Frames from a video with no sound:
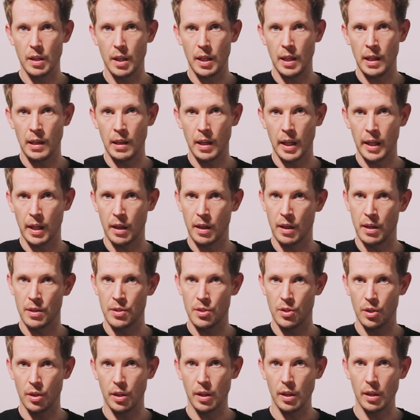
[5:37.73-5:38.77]
in like a
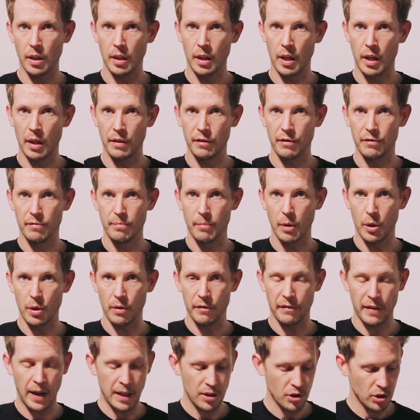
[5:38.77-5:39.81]
circular kind of
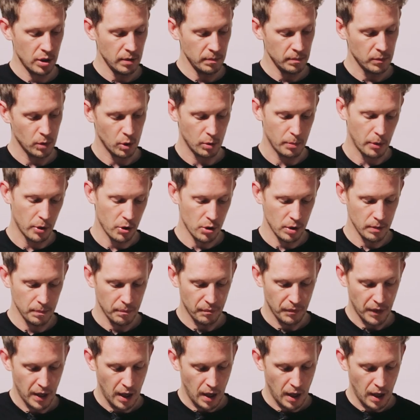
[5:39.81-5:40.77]
fashion or motion.